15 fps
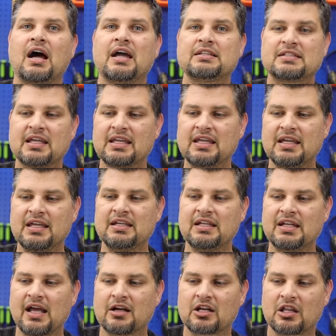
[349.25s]
I take it in
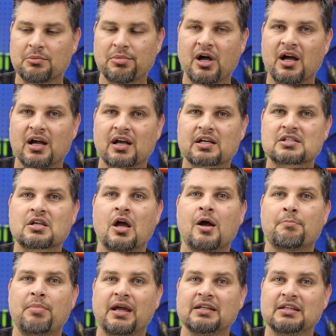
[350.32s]
and out of the box
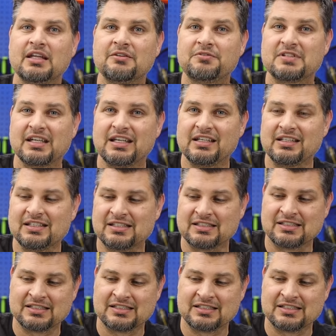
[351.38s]
by lifting.